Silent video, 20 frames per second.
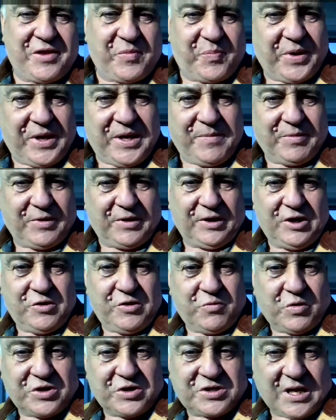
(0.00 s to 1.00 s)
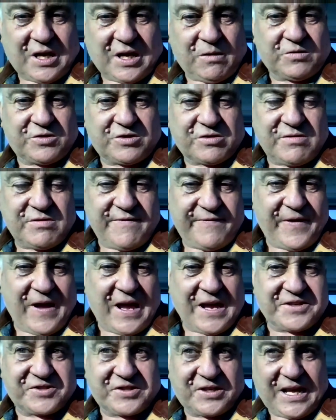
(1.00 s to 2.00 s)
other people who were told to
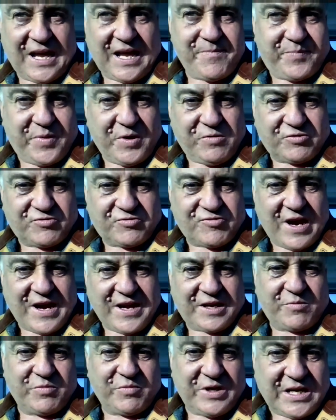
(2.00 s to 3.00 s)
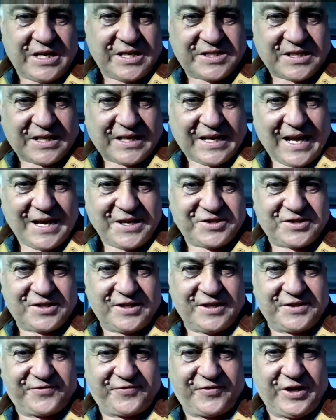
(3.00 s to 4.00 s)
invest, get boats ready, we need to catch
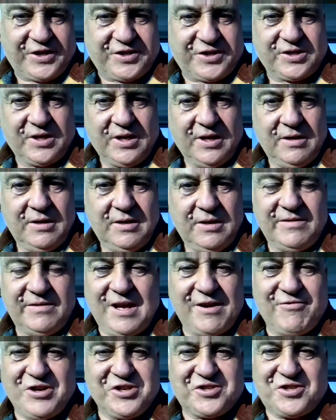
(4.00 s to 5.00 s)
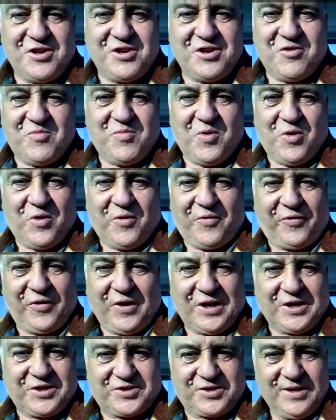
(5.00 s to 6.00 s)
this fish. There is no more
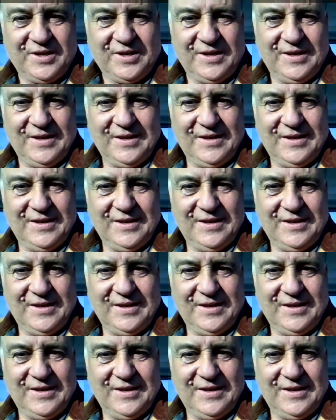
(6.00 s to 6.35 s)
fish.